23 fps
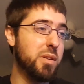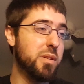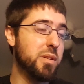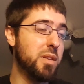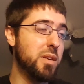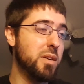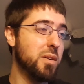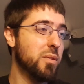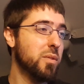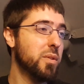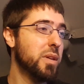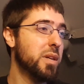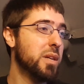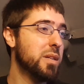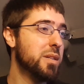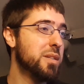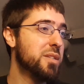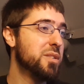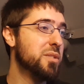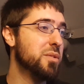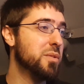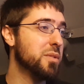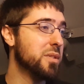The only
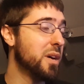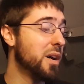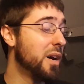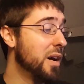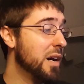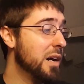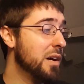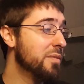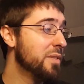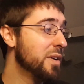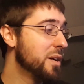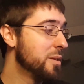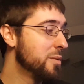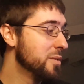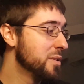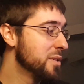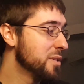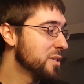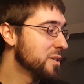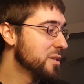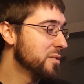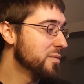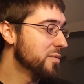issues I've had with it
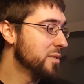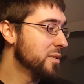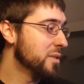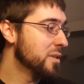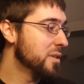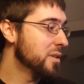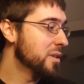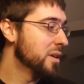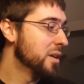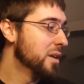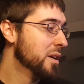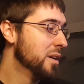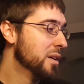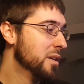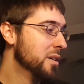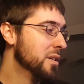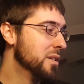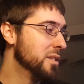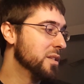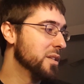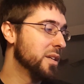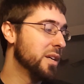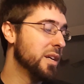so far
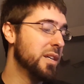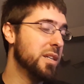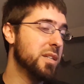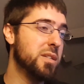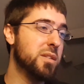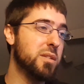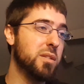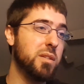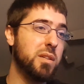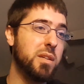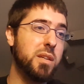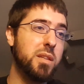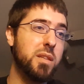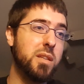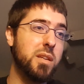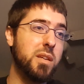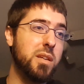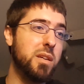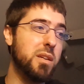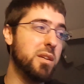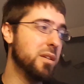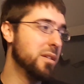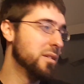is
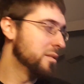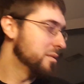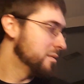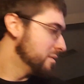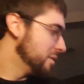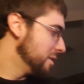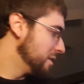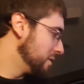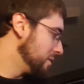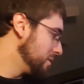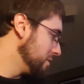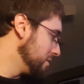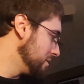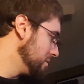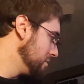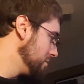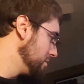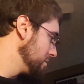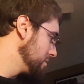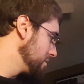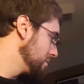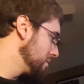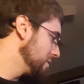occasionally it'll
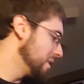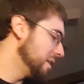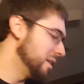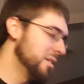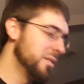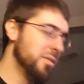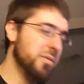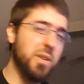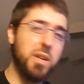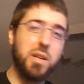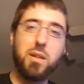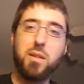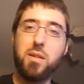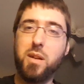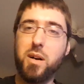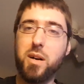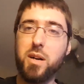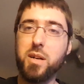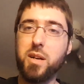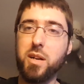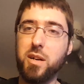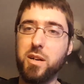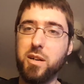kind of like
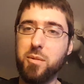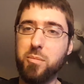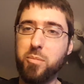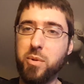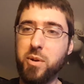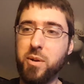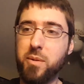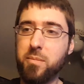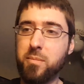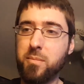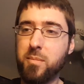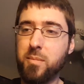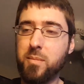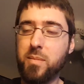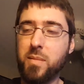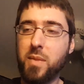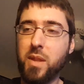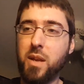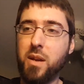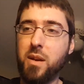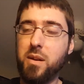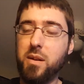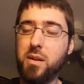lock up,
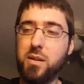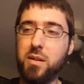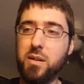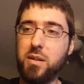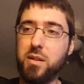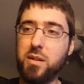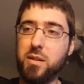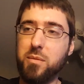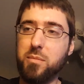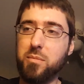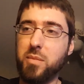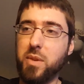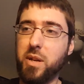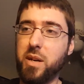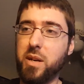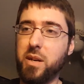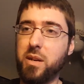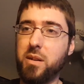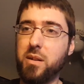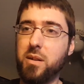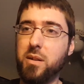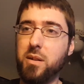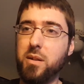like
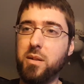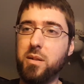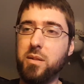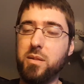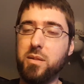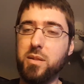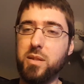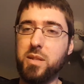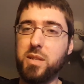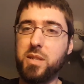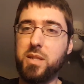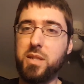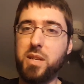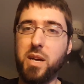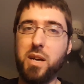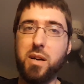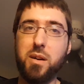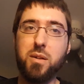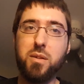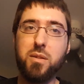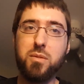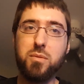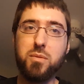the
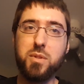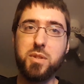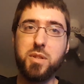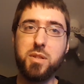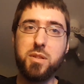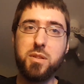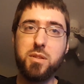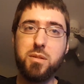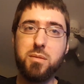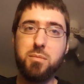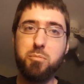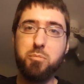sound will just